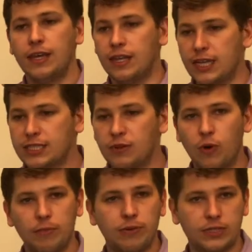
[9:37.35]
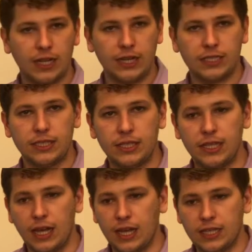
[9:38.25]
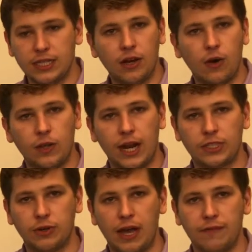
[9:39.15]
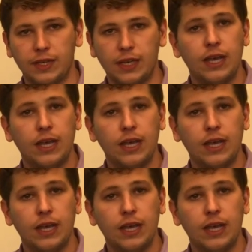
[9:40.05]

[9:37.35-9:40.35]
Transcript: less than 1% isn't a whole lot of traffic.